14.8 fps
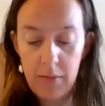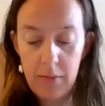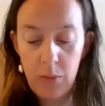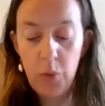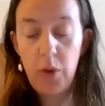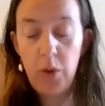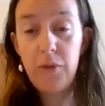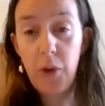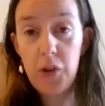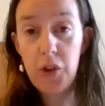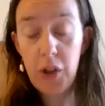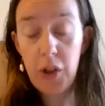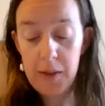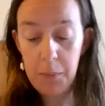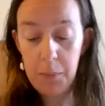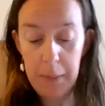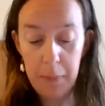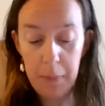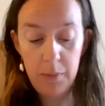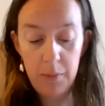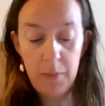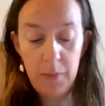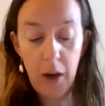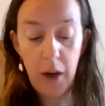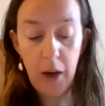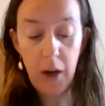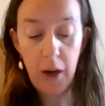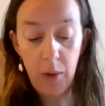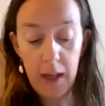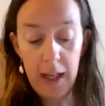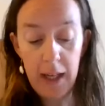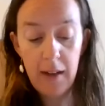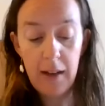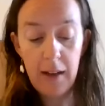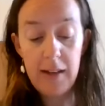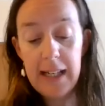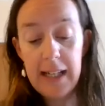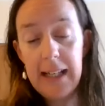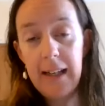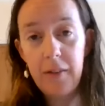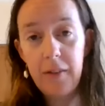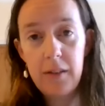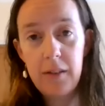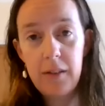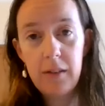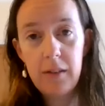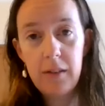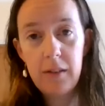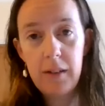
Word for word: one of God's chosen people, holy and dearly loved